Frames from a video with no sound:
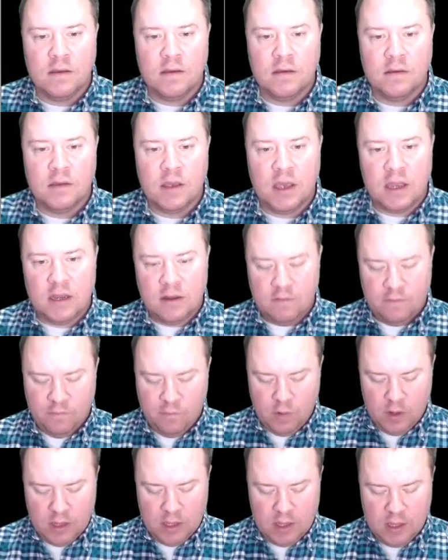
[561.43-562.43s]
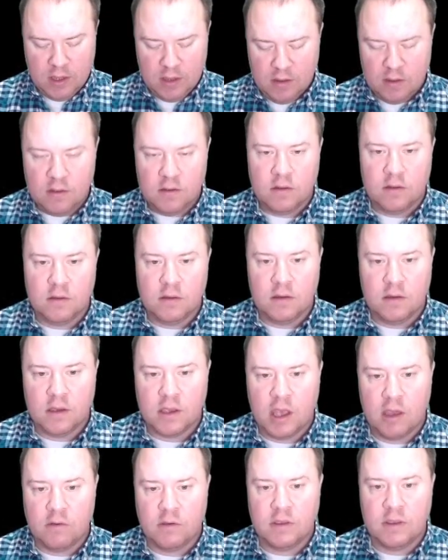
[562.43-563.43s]
And if we
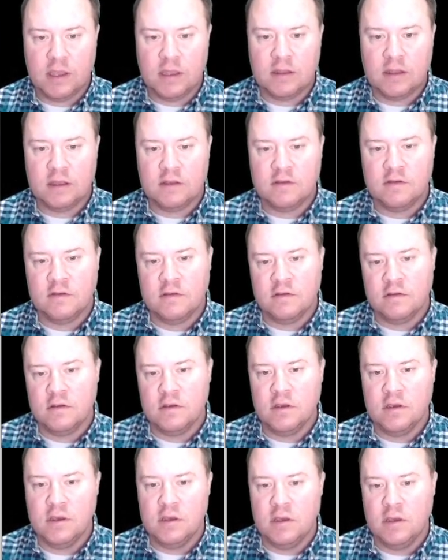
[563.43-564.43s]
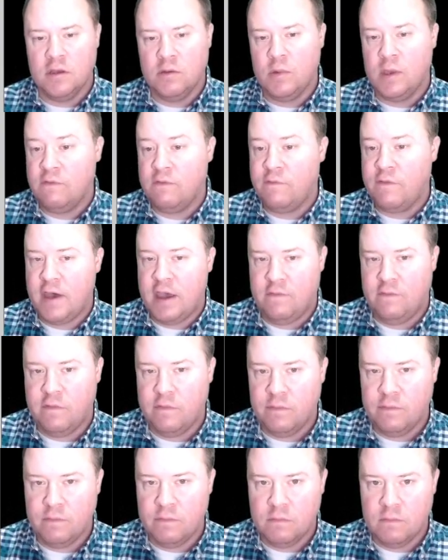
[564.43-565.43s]
calculate this, we get 5.
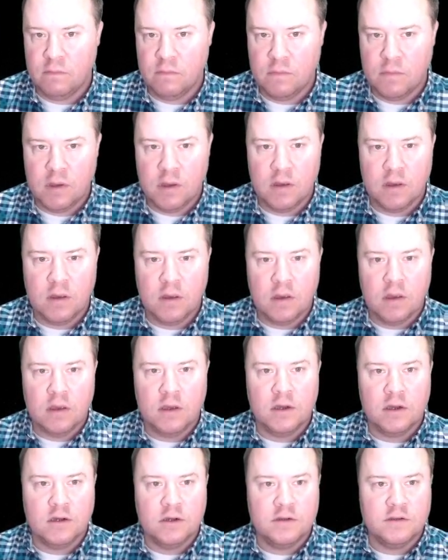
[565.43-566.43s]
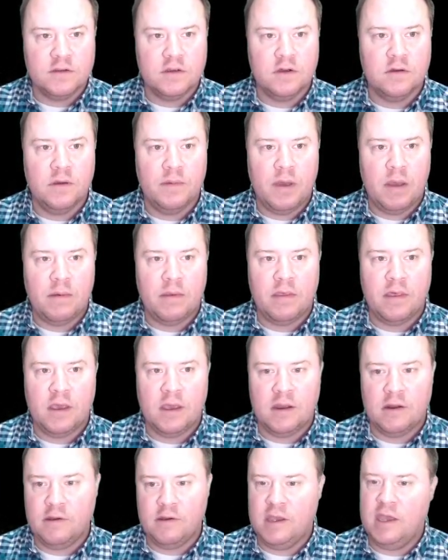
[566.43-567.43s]
So we might be thinking,
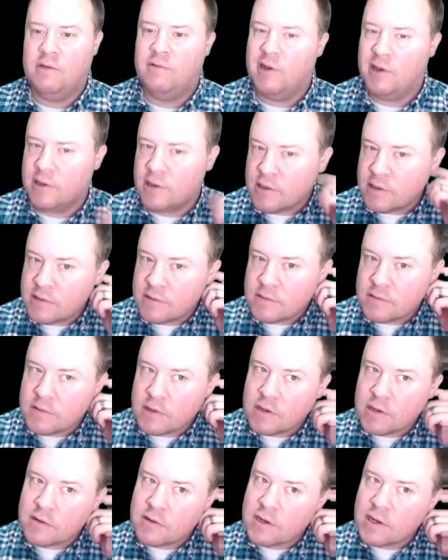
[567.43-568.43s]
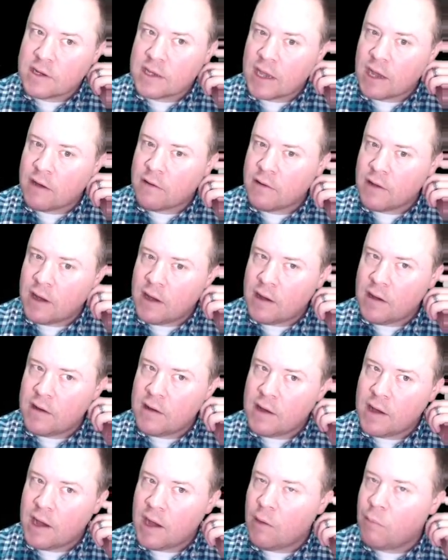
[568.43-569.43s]
okay, well, like how
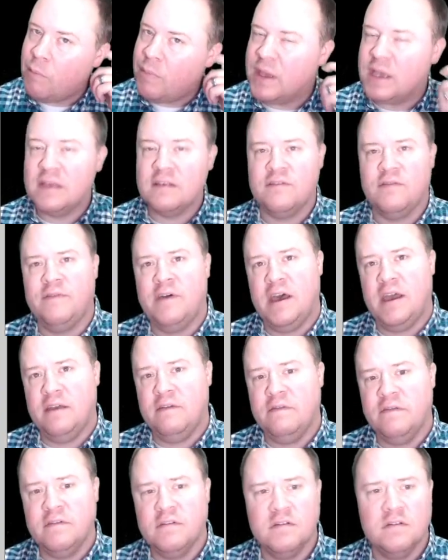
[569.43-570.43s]
big is 5?